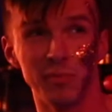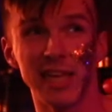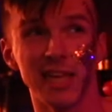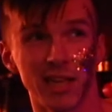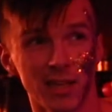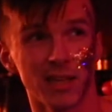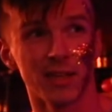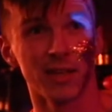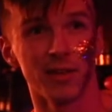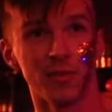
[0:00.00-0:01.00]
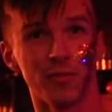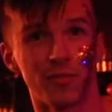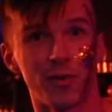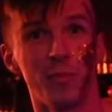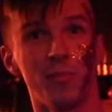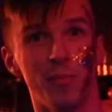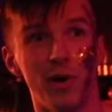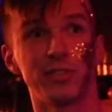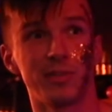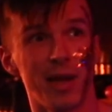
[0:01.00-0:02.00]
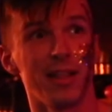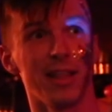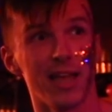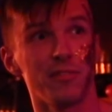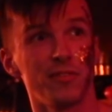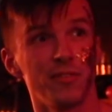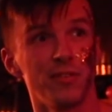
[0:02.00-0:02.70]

me for most of my life.